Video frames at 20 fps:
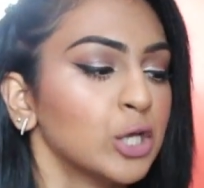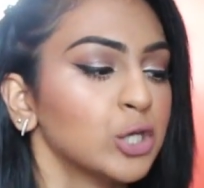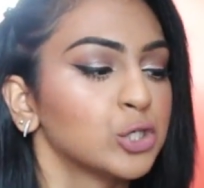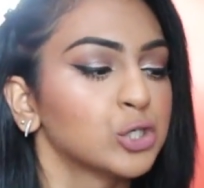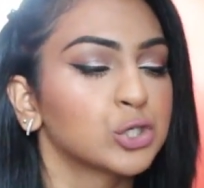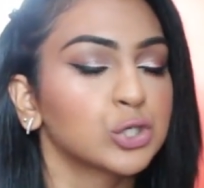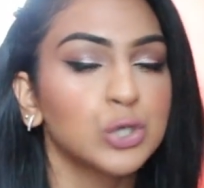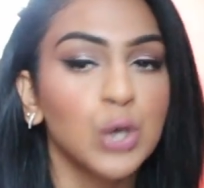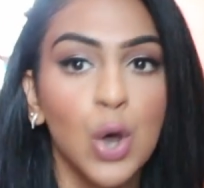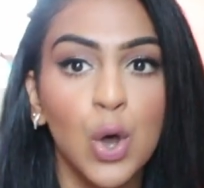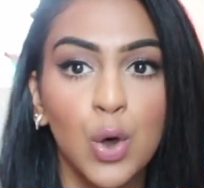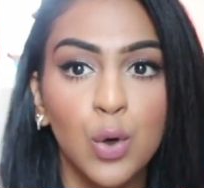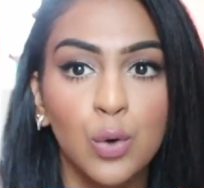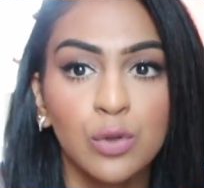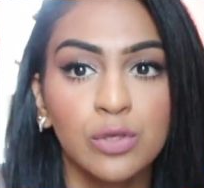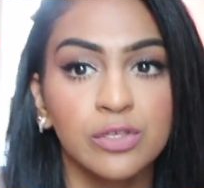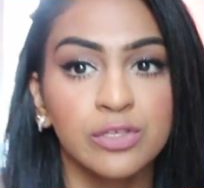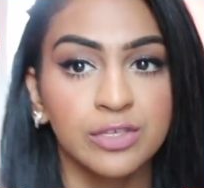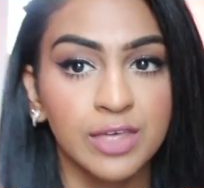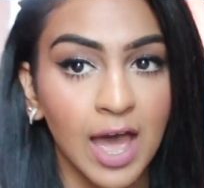
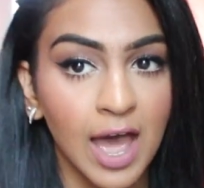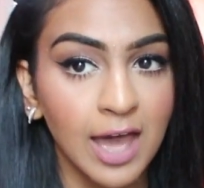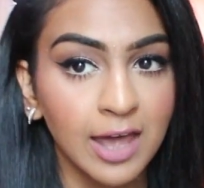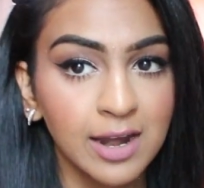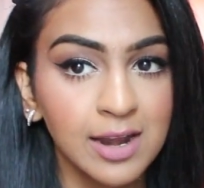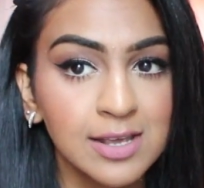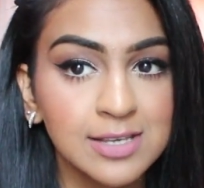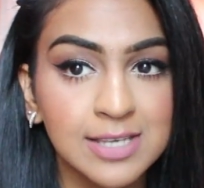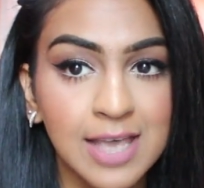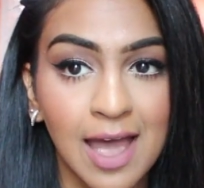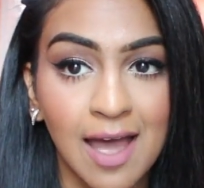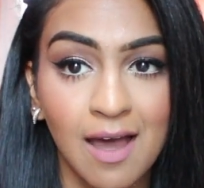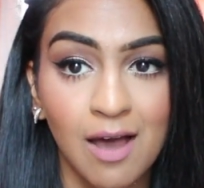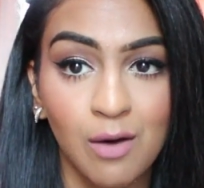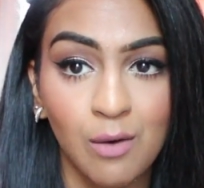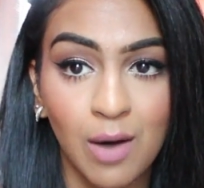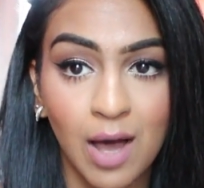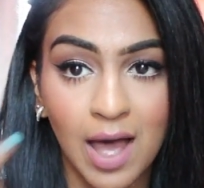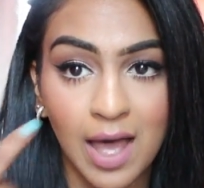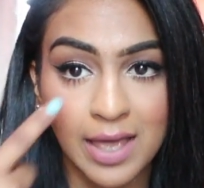So that is
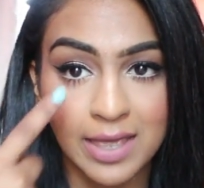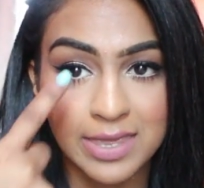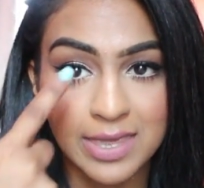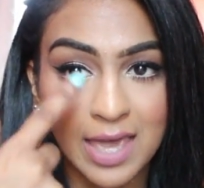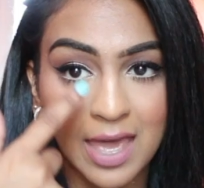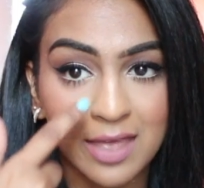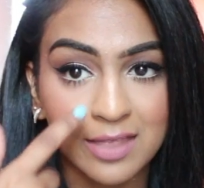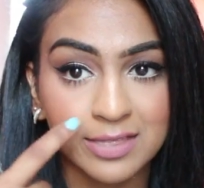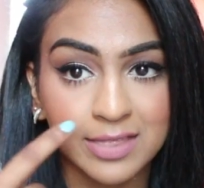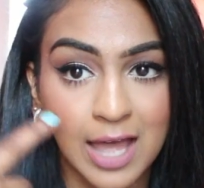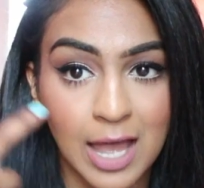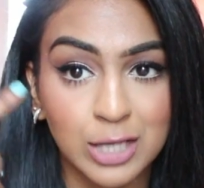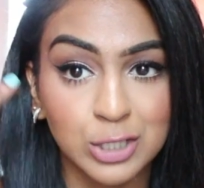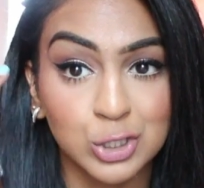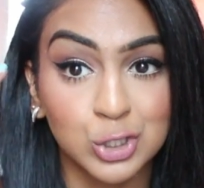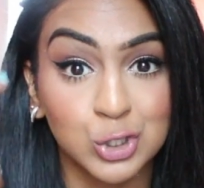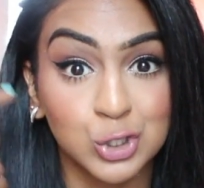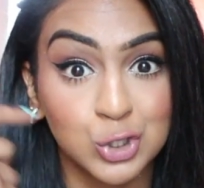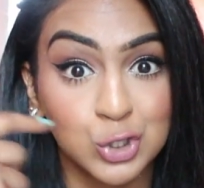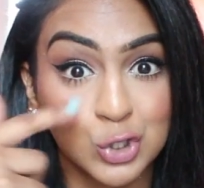how I get that
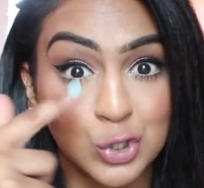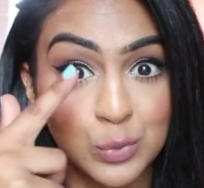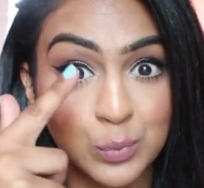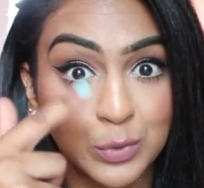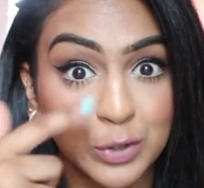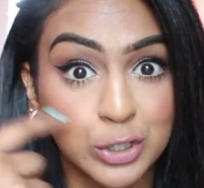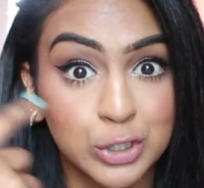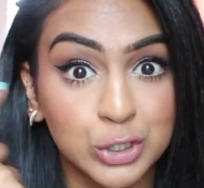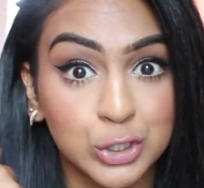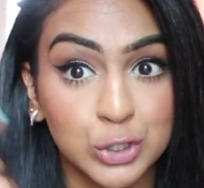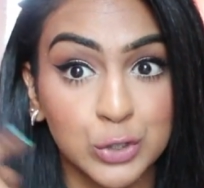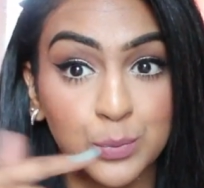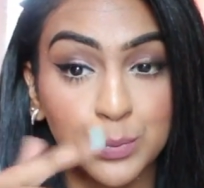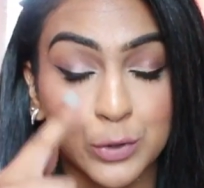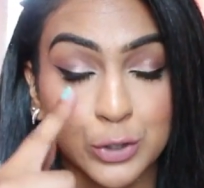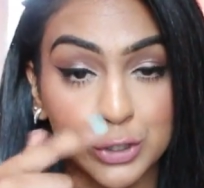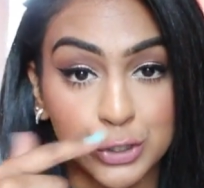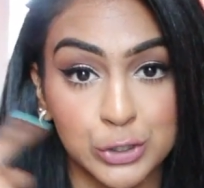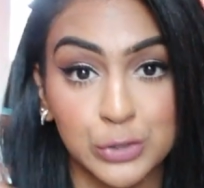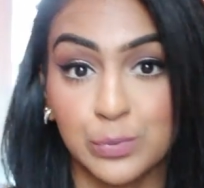super
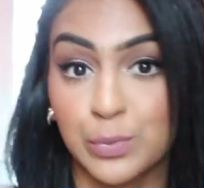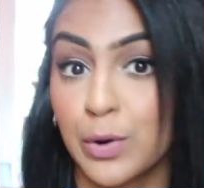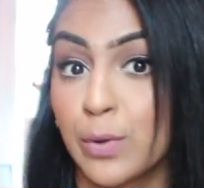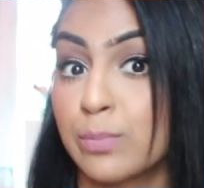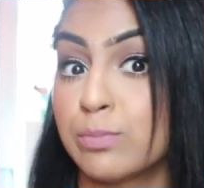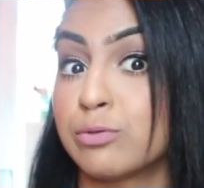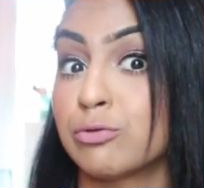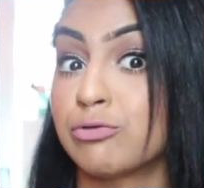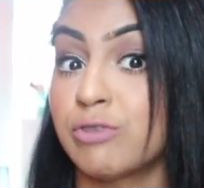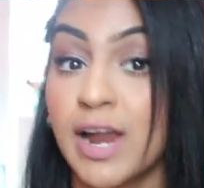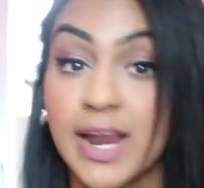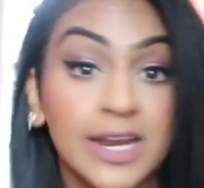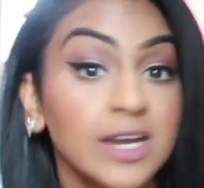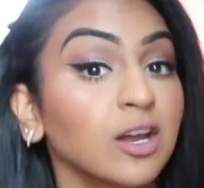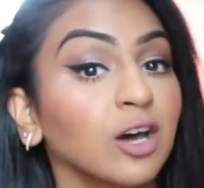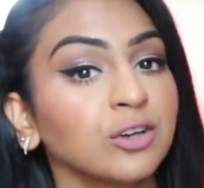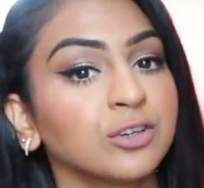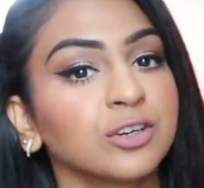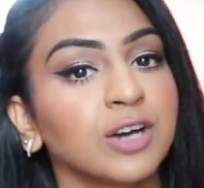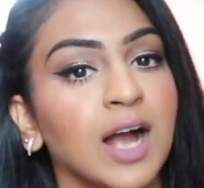duper duper bright
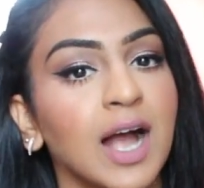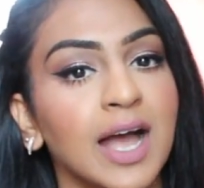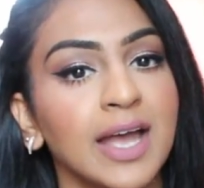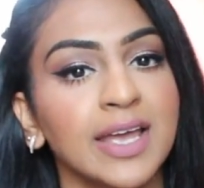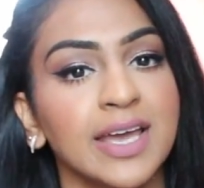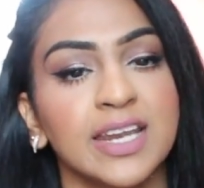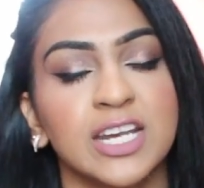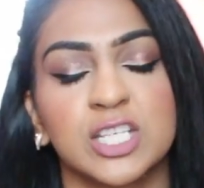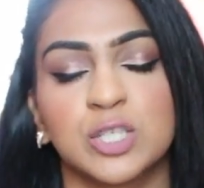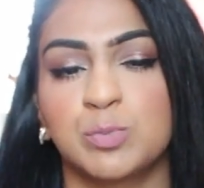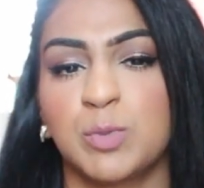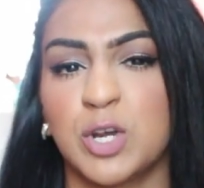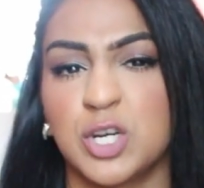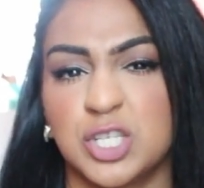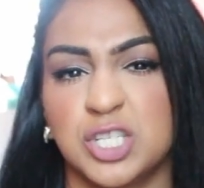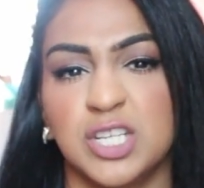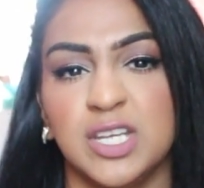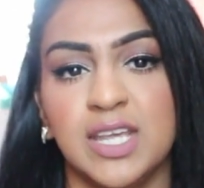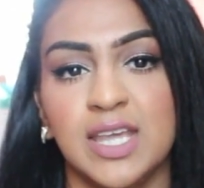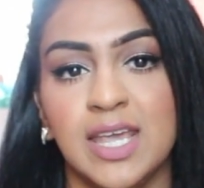under eye, and
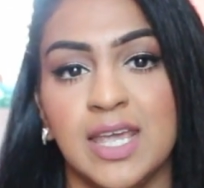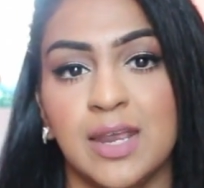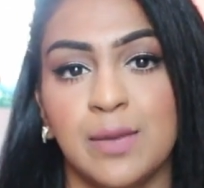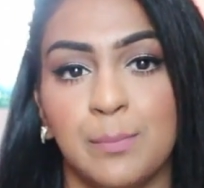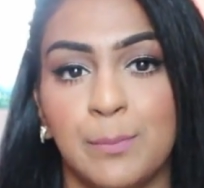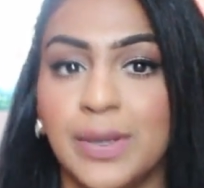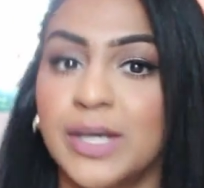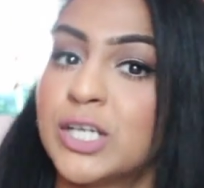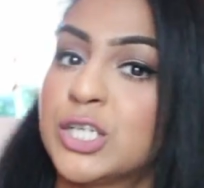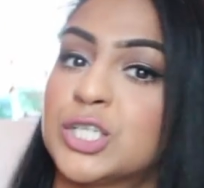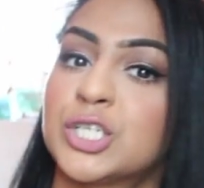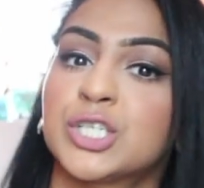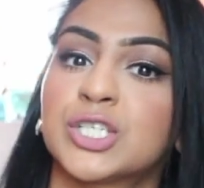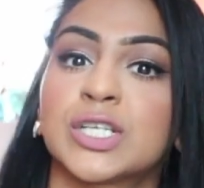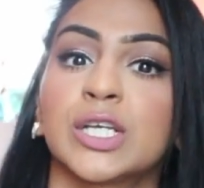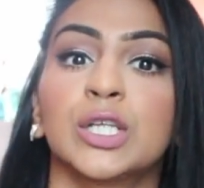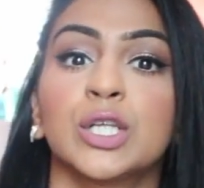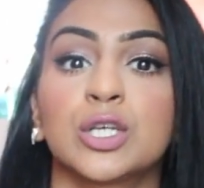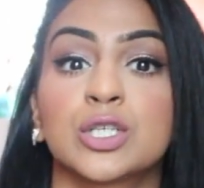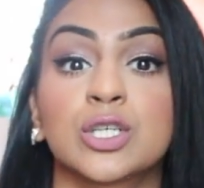especially in pictures,
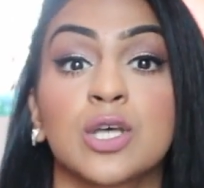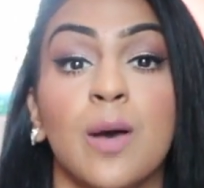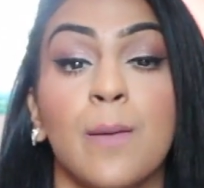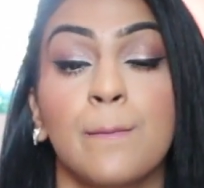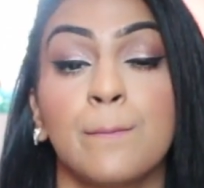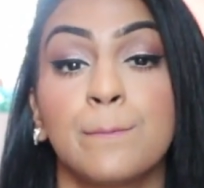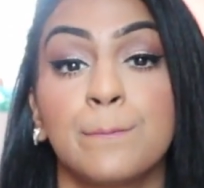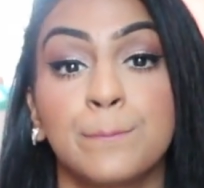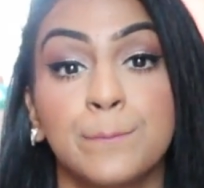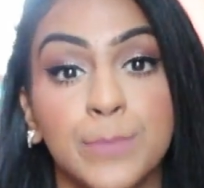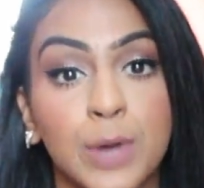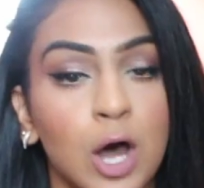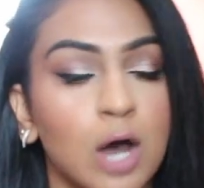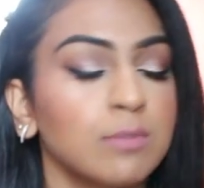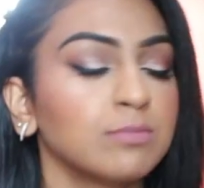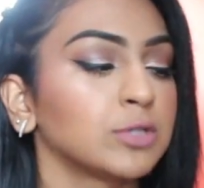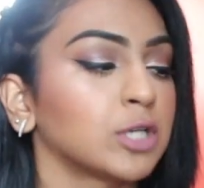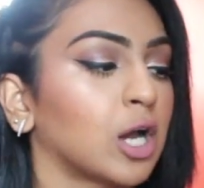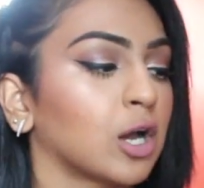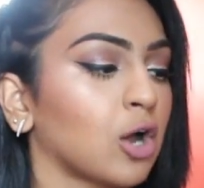it looks
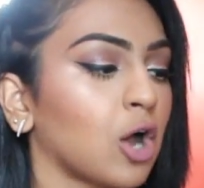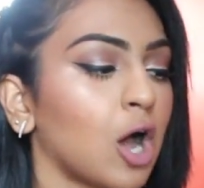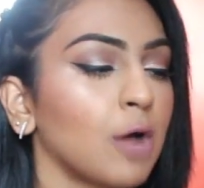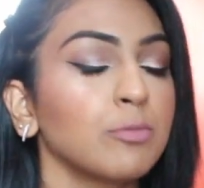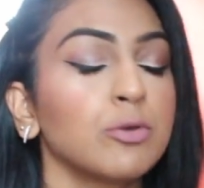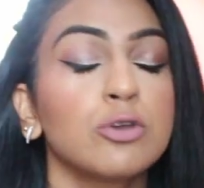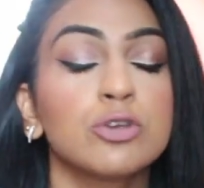bomb.com.